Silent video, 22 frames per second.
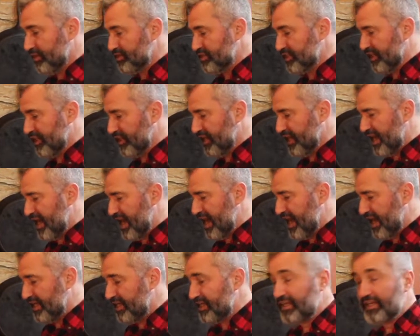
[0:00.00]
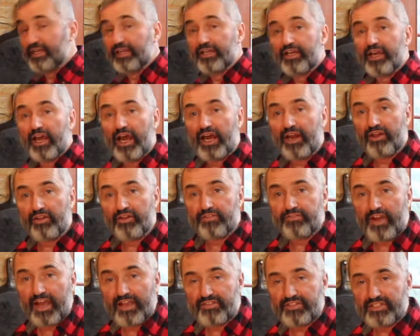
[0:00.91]
is I'm going to add another
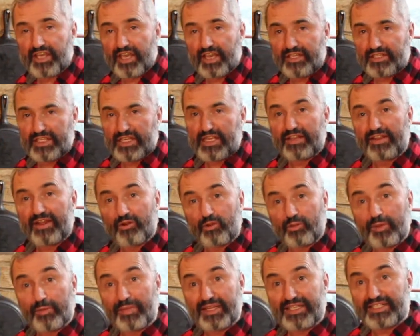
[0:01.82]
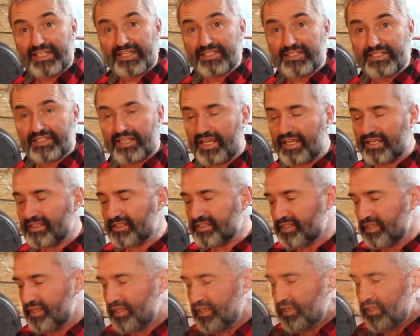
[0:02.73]
5 skeins in, and that will be my 10 skeins.